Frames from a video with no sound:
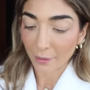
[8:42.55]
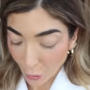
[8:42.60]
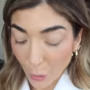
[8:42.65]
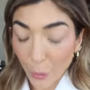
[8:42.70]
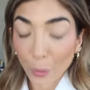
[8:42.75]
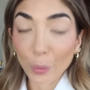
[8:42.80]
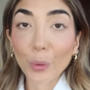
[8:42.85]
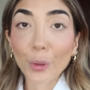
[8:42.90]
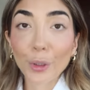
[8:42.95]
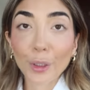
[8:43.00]

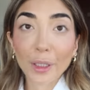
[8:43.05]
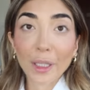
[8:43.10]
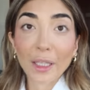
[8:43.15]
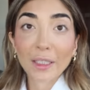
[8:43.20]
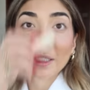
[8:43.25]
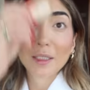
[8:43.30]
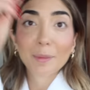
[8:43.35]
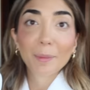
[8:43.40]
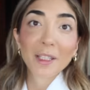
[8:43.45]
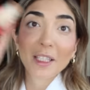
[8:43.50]
So
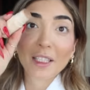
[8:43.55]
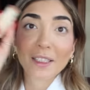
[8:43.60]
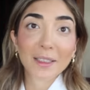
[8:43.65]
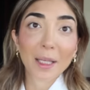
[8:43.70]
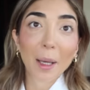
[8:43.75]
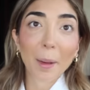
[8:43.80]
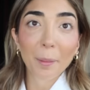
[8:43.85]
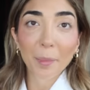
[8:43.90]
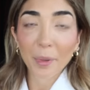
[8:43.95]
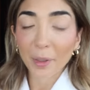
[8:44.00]
let's speed this
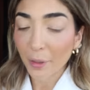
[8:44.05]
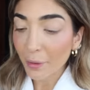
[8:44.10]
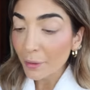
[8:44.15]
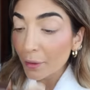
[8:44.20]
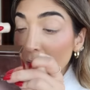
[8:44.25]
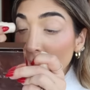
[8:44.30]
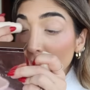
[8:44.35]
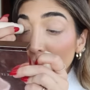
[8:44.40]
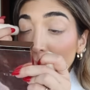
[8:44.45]
up.